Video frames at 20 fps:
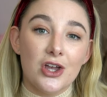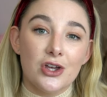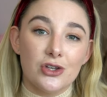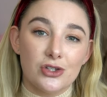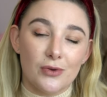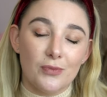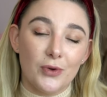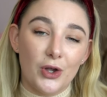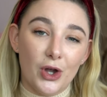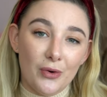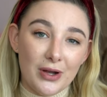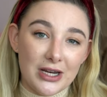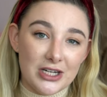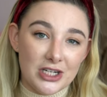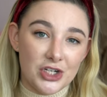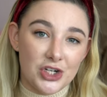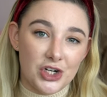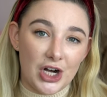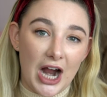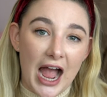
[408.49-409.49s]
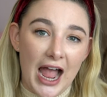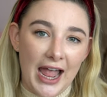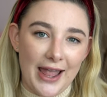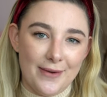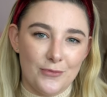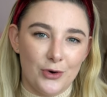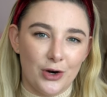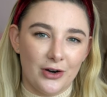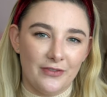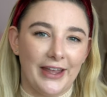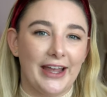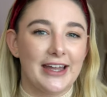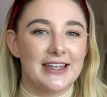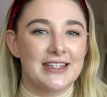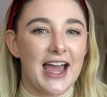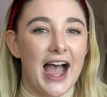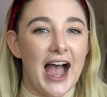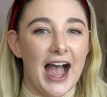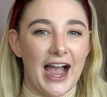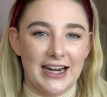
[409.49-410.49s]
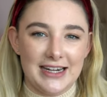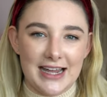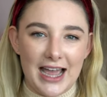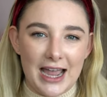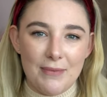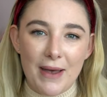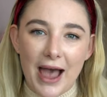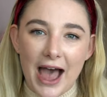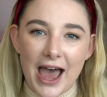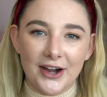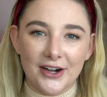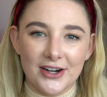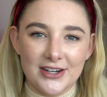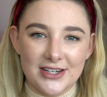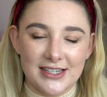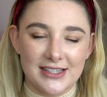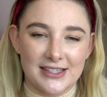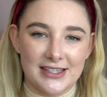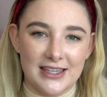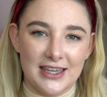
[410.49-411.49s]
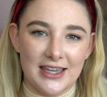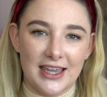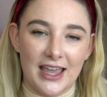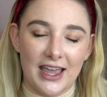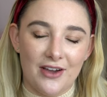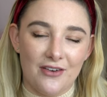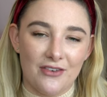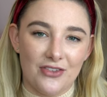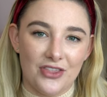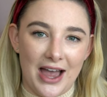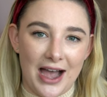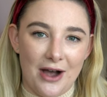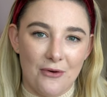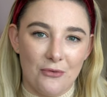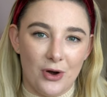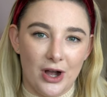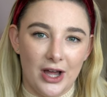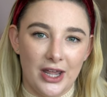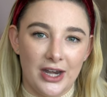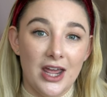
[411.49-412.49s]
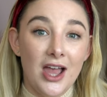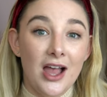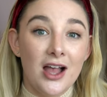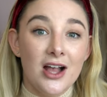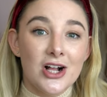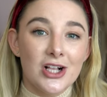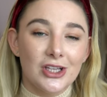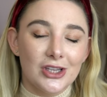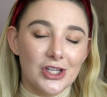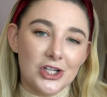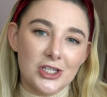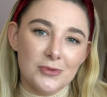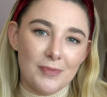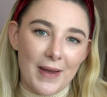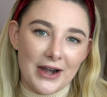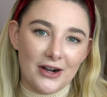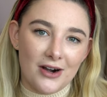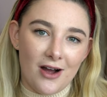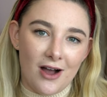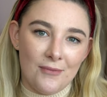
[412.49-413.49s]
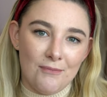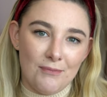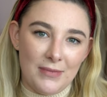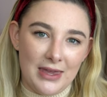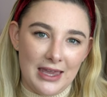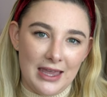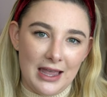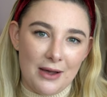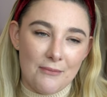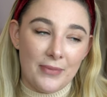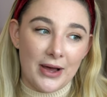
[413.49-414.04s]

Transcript: So I'm going to try more of like a tie-dye pattern to see if that one looks better on me,